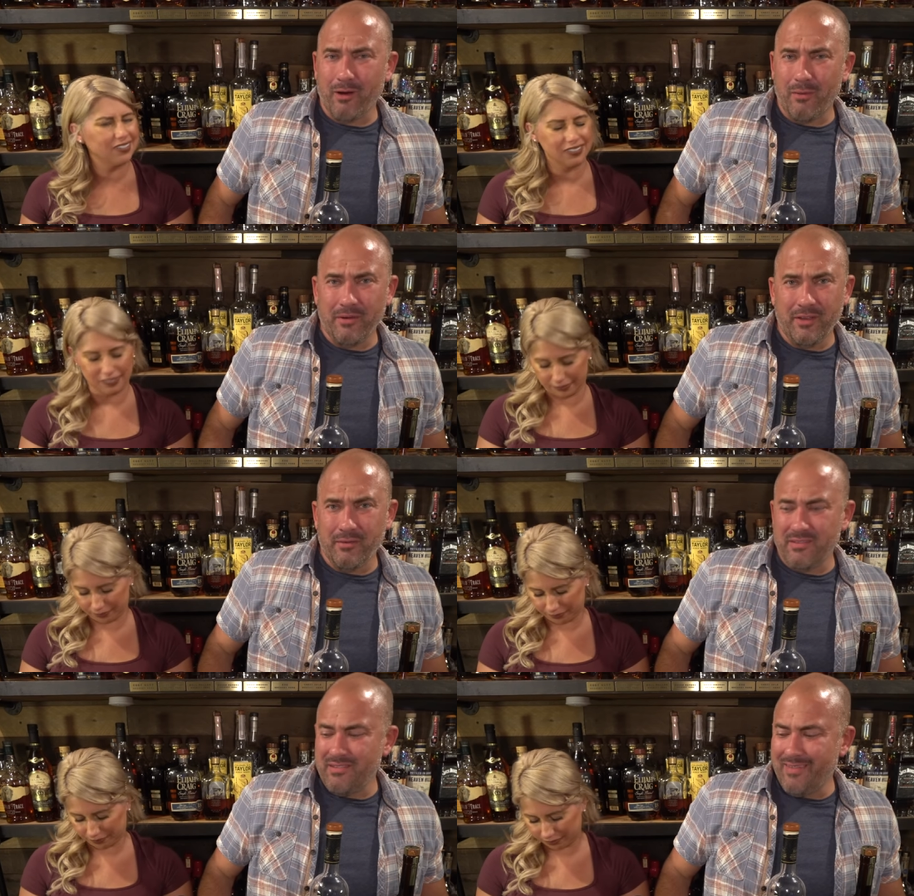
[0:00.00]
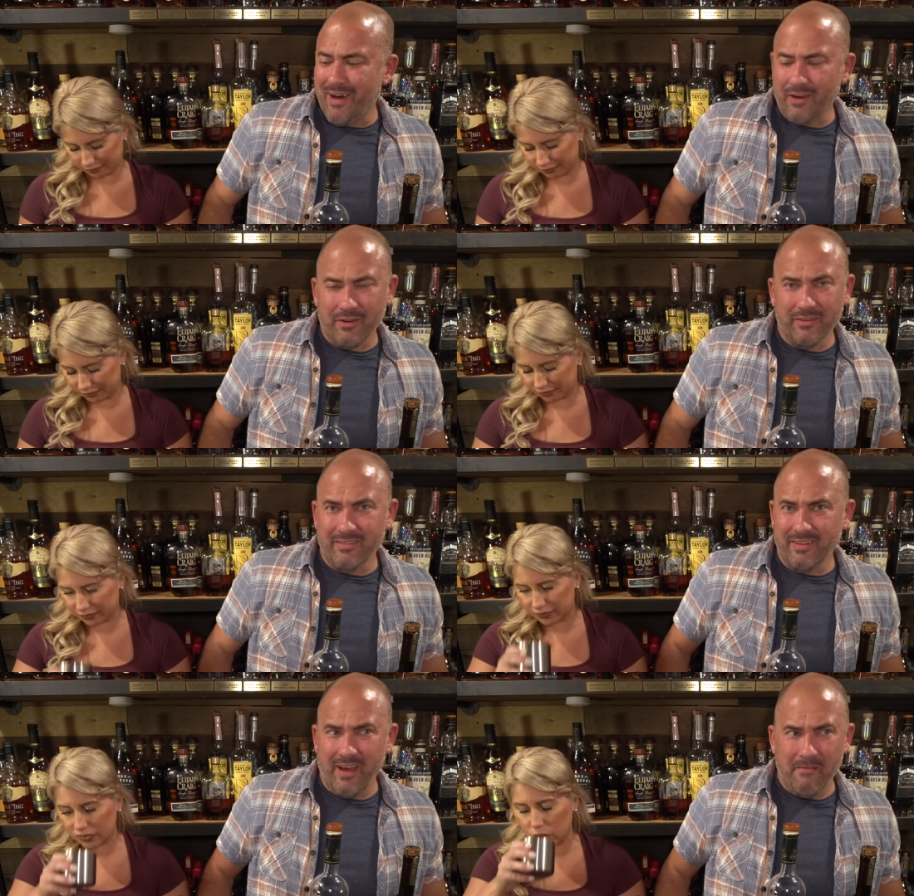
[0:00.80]
Speaker 1: Barbecue is not
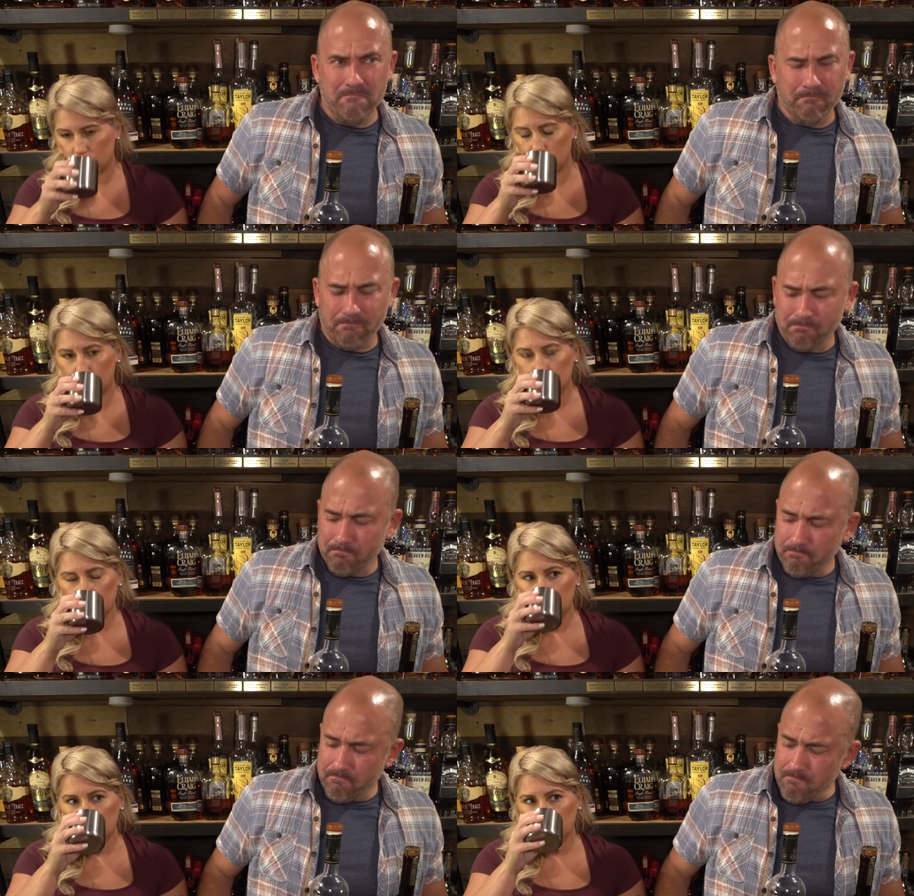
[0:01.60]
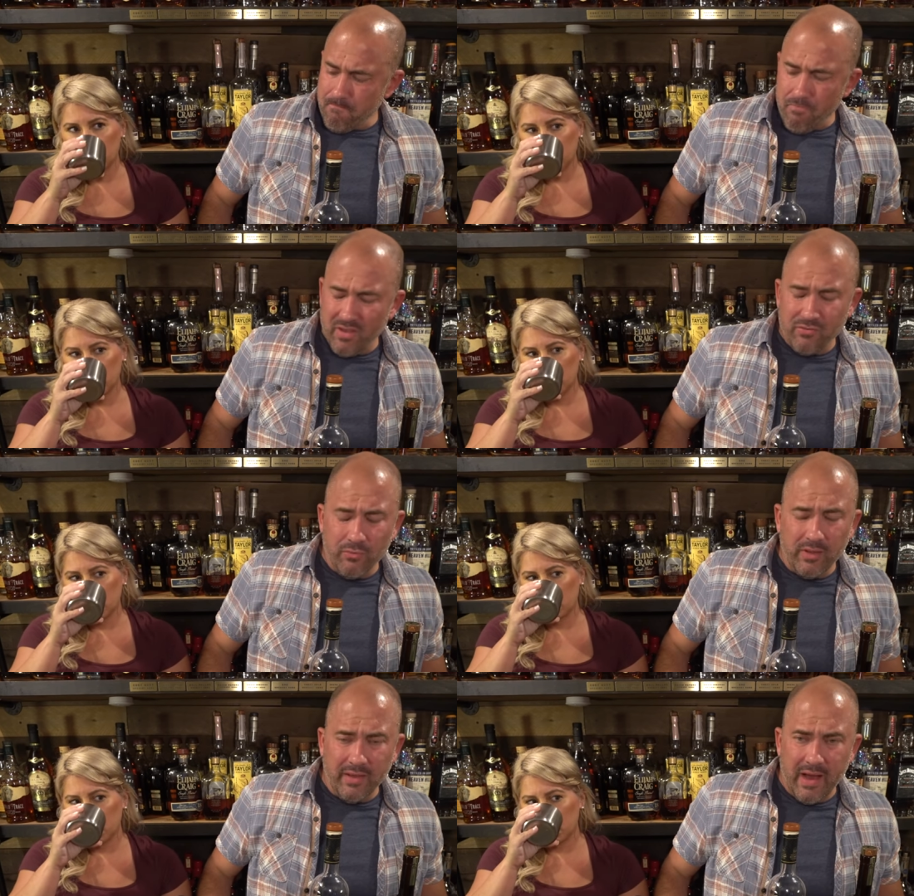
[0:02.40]
good tonight. It's
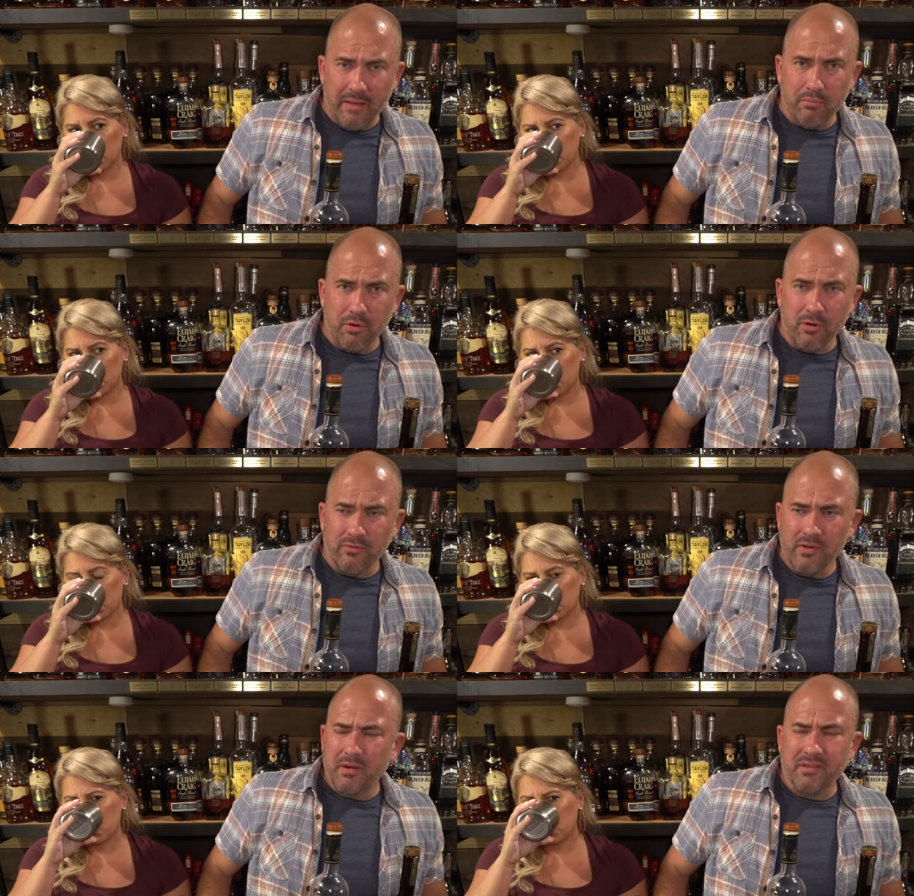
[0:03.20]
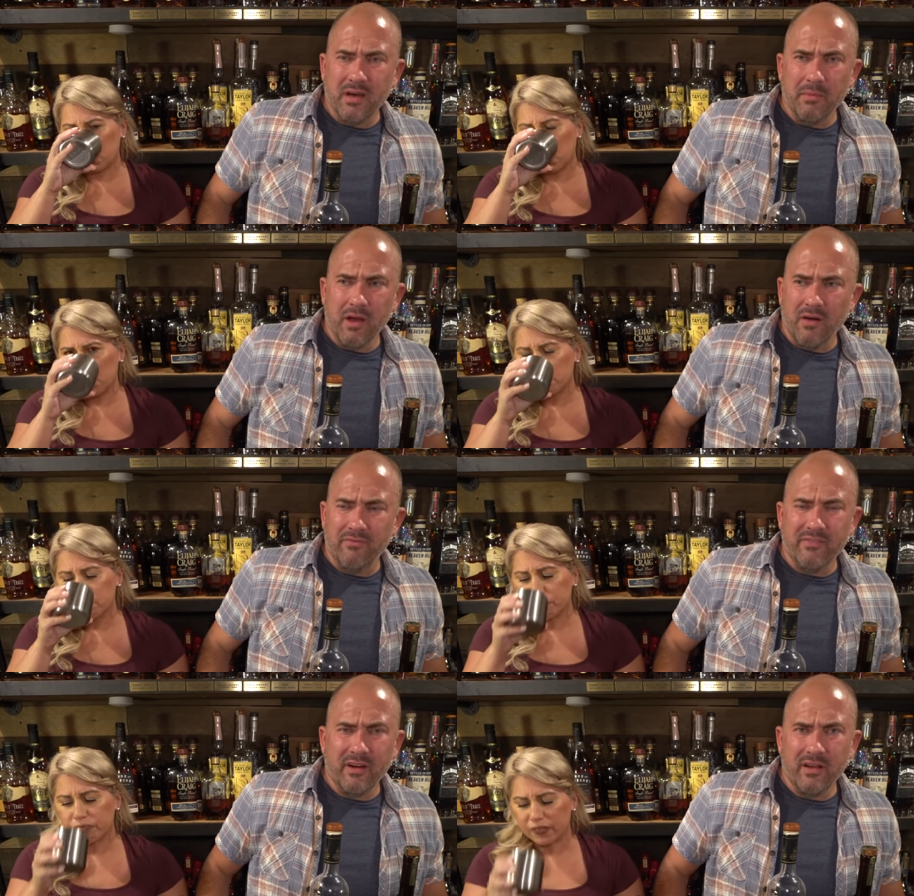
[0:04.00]
really high proof, but it's coming off
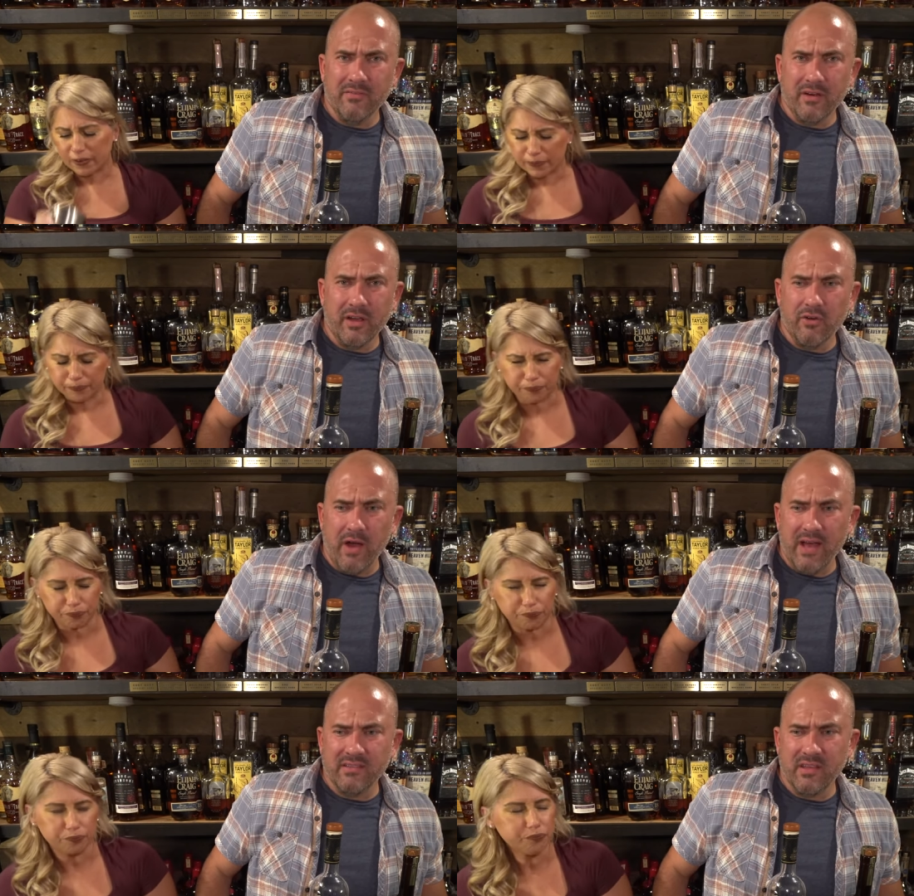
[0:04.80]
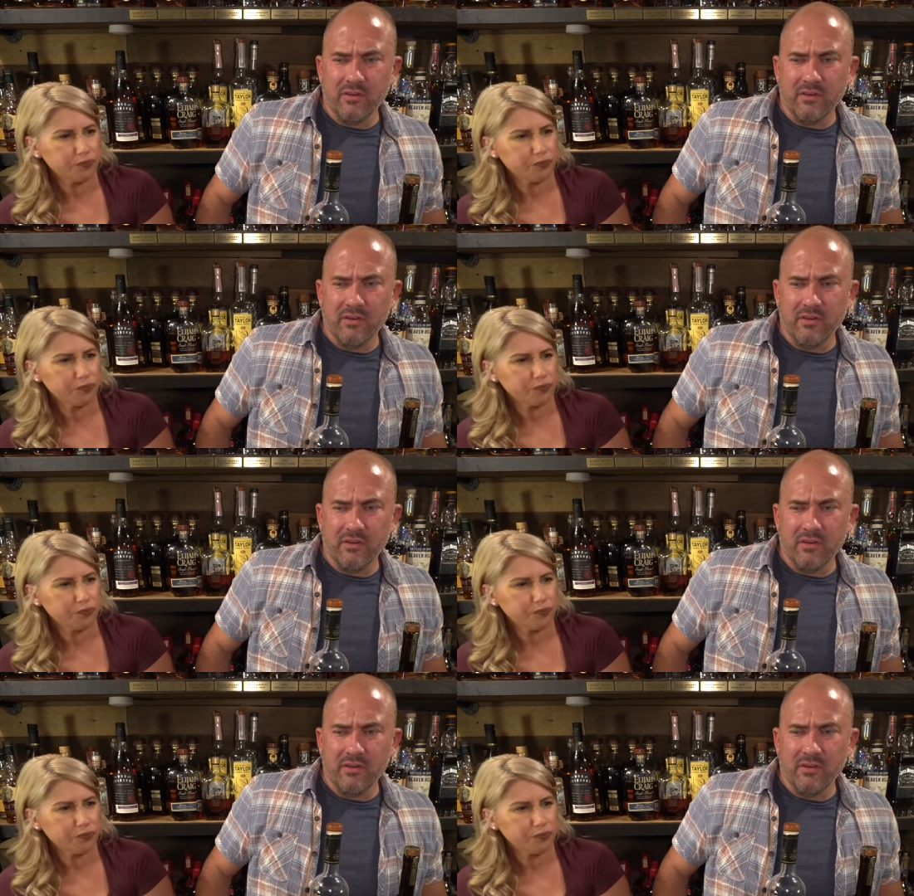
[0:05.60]
very, very grassy.